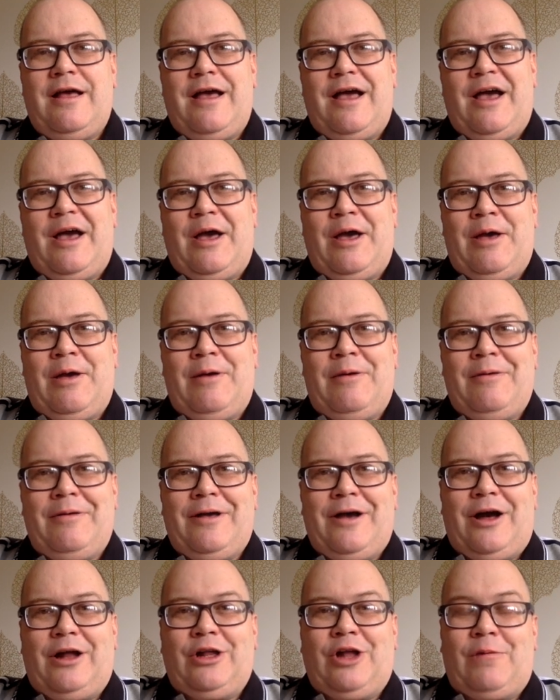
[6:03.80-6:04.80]

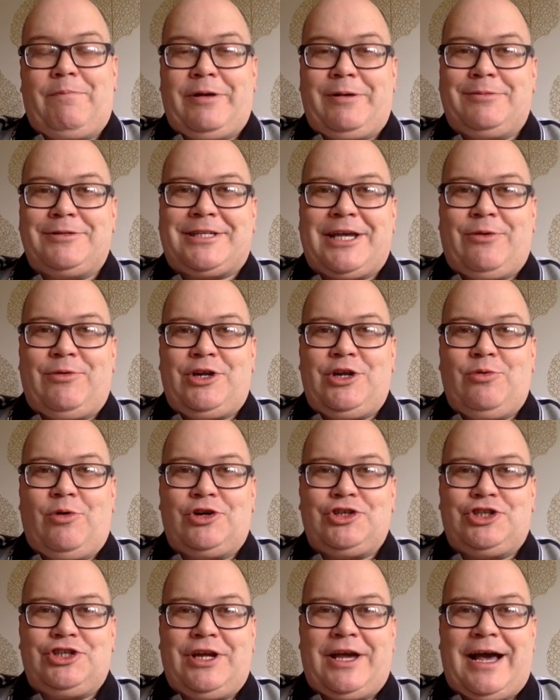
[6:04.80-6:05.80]
A lot of people say when you're
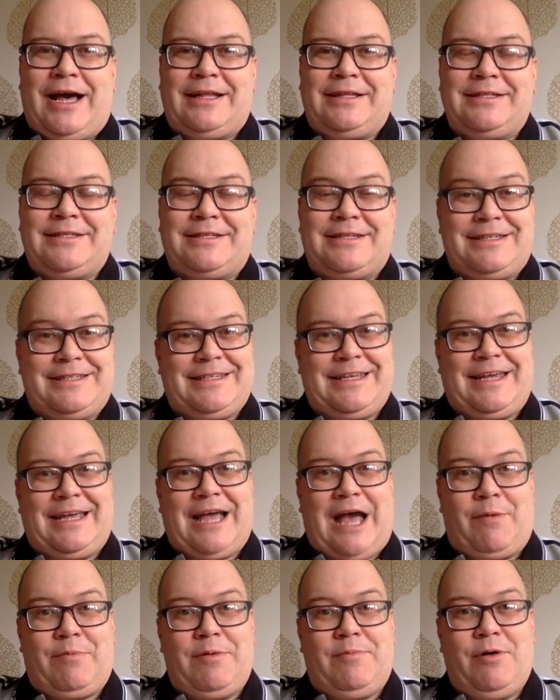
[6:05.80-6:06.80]
washing your hands, sing
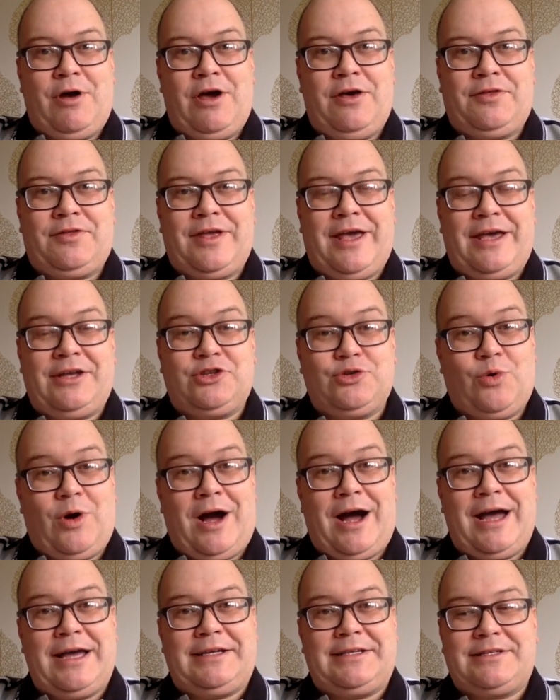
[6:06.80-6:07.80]
happy birthday
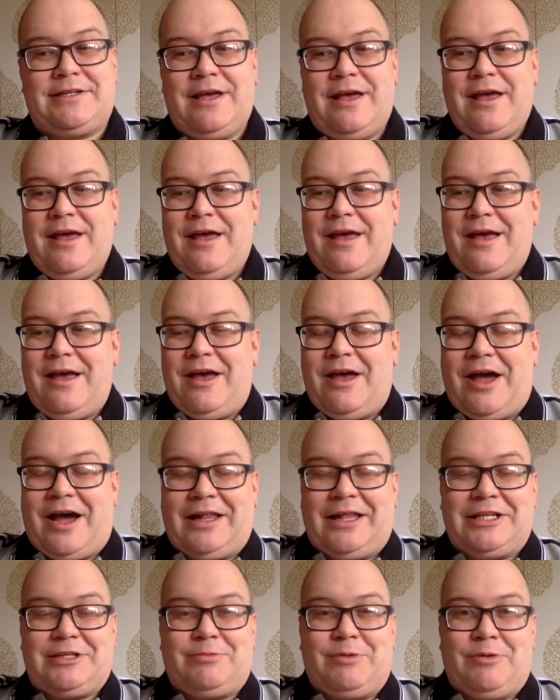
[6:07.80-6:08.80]
twice. I
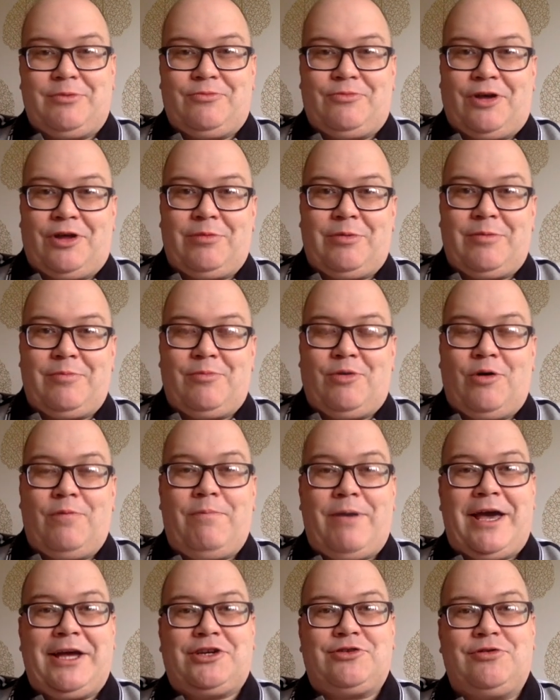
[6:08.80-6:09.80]
like to be rather a bit more
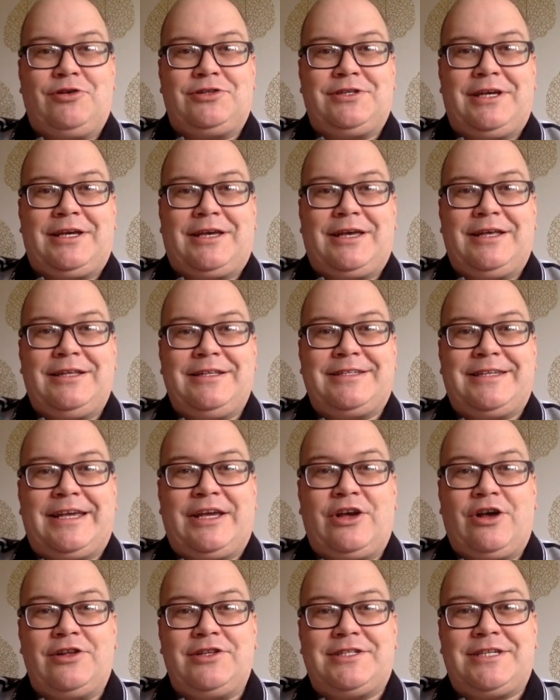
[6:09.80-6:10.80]
patriotic and sing
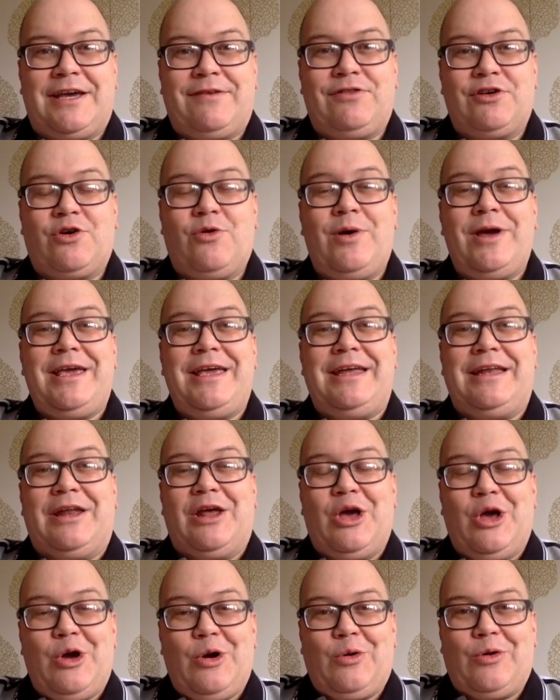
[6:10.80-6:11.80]
God Save the Queen
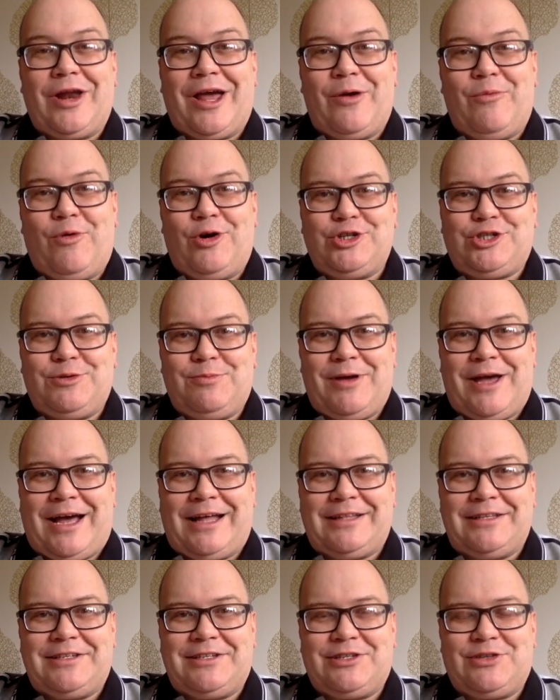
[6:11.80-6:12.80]
when I'm washing my
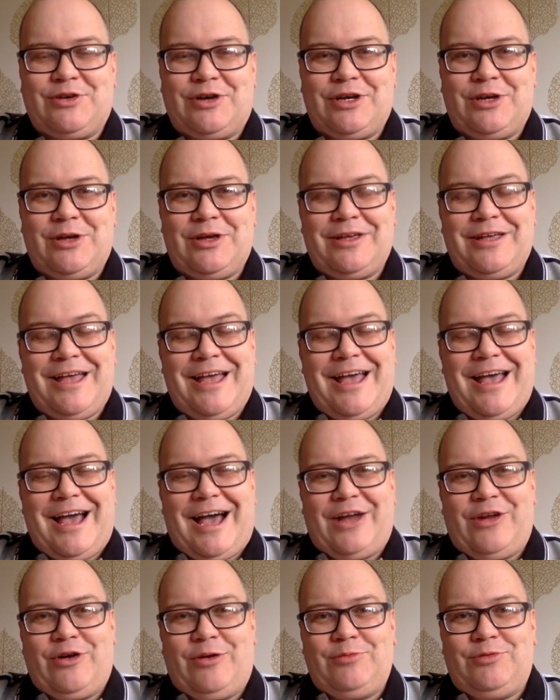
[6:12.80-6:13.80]
hands, so
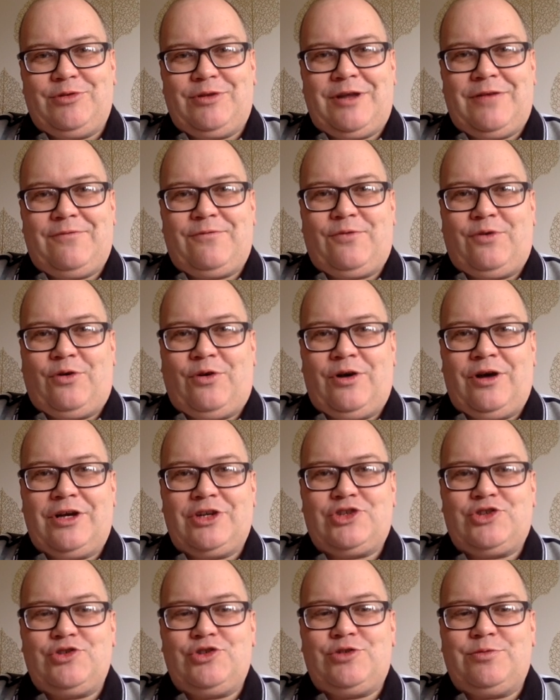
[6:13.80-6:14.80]
I know I'm doing it for a
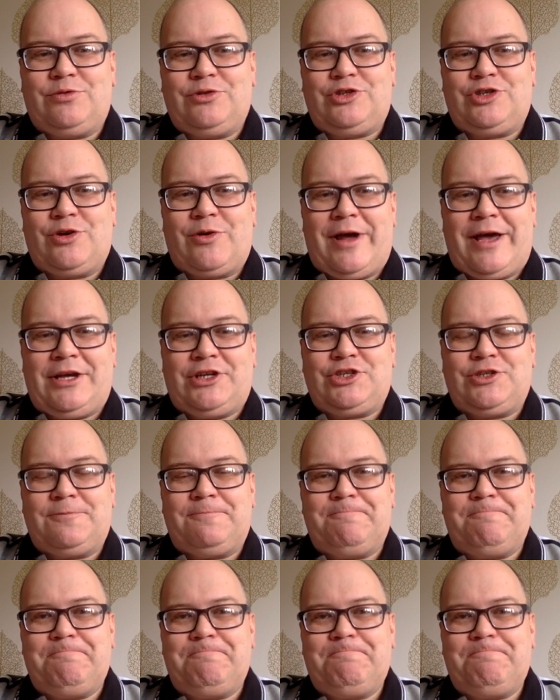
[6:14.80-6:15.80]
suitable duration.